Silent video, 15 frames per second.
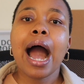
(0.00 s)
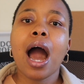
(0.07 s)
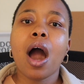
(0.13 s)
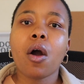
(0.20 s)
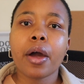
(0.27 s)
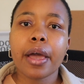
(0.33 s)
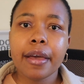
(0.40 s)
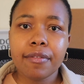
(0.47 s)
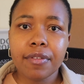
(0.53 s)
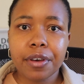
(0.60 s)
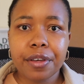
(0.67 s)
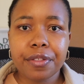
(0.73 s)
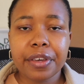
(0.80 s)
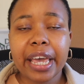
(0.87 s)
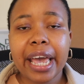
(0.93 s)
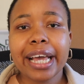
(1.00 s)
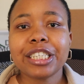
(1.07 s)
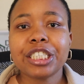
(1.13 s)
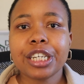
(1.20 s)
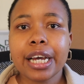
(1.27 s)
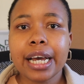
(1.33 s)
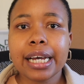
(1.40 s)
However, the
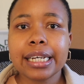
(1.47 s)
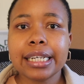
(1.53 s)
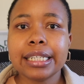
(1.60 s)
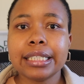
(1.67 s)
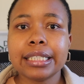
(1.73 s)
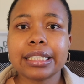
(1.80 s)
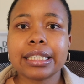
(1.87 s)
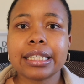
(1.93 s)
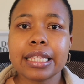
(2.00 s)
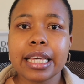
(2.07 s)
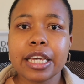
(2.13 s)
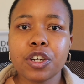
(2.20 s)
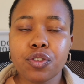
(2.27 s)
catch here is they